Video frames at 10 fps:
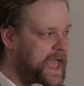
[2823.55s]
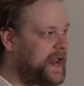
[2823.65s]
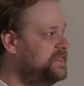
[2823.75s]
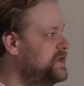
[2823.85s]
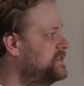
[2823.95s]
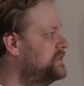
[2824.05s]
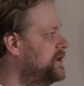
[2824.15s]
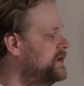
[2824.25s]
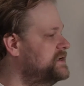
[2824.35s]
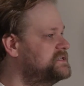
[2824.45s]
And I think that
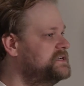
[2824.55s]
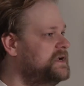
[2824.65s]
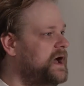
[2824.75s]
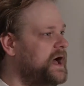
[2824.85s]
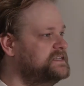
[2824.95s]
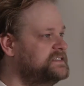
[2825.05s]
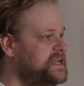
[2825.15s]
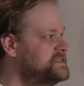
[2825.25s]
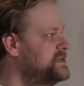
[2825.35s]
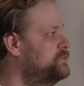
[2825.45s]
there is a
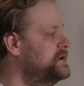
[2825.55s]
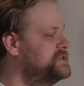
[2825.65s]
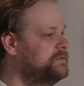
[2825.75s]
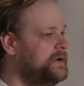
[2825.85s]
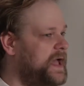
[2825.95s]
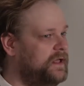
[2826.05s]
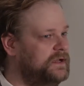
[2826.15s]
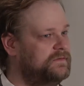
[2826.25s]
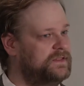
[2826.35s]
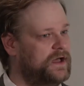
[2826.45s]
sense in which the
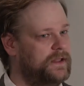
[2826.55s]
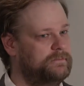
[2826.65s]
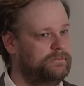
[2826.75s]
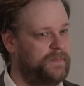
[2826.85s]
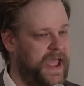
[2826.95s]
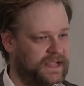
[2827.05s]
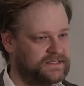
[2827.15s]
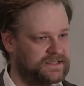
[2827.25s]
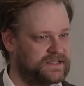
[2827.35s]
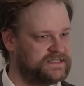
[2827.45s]
reality of the
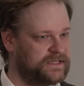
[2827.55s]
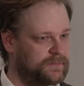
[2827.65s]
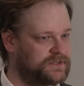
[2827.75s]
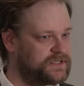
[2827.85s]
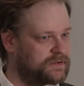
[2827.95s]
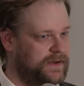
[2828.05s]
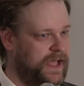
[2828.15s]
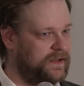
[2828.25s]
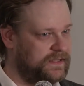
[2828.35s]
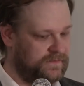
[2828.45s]
unbanked is similar to the
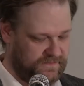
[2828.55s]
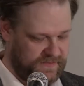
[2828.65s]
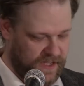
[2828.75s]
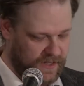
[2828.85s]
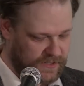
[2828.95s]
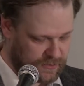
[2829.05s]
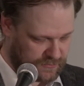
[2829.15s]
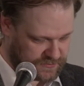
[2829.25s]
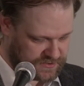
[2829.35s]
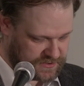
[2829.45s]
reality of the
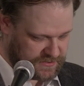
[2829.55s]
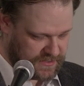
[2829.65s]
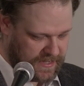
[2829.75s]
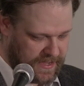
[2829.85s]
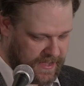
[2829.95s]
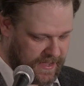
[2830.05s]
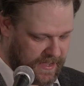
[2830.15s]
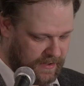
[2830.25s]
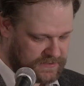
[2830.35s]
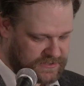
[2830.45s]
unnewsed.
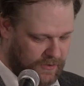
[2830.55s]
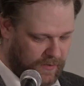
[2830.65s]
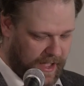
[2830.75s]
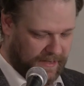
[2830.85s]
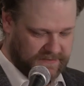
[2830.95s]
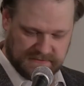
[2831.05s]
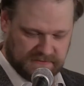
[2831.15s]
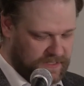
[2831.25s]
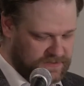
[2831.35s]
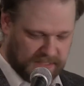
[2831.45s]
So I
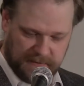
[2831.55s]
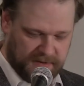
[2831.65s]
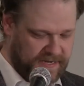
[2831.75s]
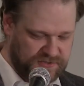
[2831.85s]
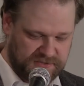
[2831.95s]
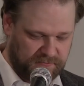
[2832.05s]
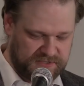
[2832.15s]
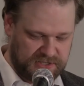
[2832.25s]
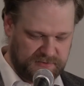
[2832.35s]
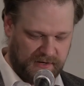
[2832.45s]
there's a lot of been interesting
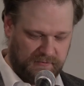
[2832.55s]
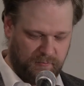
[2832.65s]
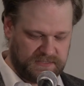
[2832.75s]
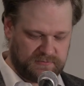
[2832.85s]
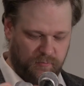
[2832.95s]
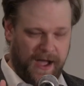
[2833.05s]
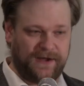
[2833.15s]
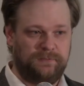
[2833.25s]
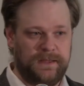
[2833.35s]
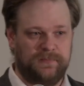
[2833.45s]
research around it. What's
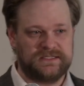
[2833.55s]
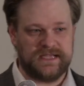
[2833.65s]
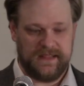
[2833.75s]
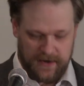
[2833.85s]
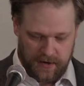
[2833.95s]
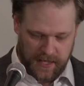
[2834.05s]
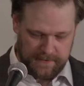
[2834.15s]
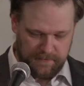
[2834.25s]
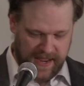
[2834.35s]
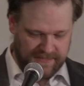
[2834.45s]
why do people say they are
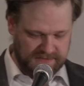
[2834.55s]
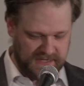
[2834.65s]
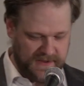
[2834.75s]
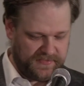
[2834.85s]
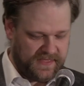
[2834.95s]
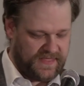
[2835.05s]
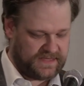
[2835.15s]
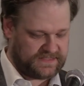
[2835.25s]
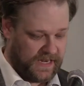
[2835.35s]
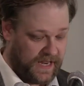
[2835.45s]
unbanked?
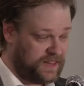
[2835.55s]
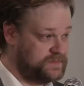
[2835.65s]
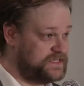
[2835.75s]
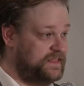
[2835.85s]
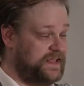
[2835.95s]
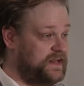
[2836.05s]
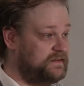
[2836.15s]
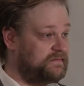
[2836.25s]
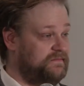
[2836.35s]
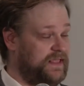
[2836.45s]
They a lot of them say they
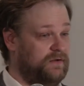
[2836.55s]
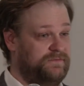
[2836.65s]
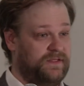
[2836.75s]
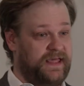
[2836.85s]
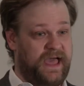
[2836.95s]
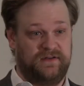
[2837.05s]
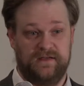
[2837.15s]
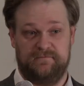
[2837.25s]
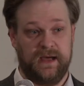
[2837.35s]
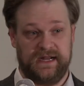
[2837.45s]
didn't they don't feel they have
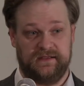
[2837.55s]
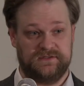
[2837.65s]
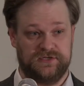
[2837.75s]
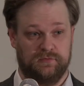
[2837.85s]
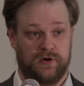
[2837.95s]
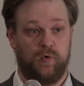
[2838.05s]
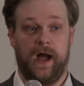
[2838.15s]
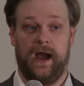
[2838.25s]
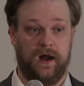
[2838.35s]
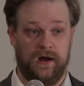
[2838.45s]
enough money to
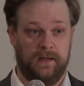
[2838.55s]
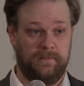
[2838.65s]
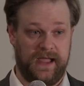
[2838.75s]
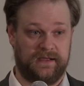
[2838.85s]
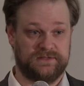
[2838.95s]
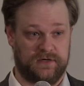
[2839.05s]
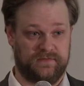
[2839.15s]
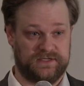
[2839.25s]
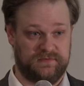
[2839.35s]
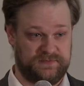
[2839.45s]
require a bank
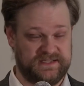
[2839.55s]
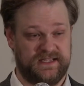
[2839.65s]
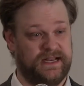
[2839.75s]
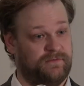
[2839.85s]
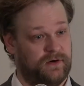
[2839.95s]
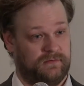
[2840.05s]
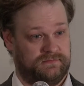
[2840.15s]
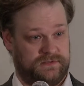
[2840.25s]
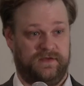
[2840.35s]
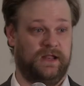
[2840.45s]
service, which means they
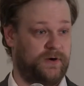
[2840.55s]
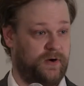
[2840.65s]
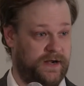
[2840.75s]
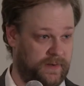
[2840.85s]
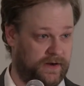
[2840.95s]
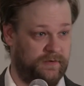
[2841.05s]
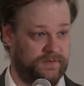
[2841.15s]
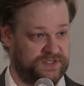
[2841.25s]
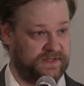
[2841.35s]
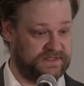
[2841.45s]
never develop a credit record,
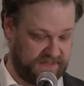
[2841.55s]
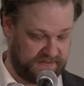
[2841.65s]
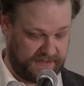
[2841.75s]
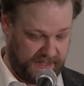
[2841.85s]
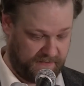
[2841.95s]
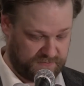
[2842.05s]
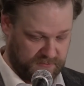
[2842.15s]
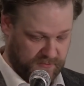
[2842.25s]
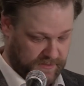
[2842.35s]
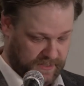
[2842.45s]
which means that they have
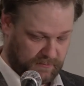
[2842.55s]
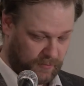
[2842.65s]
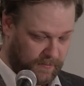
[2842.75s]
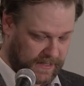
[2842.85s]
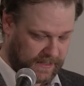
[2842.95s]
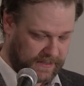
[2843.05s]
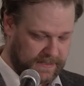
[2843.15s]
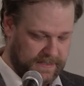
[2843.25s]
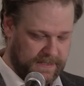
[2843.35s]
trouble getting more money.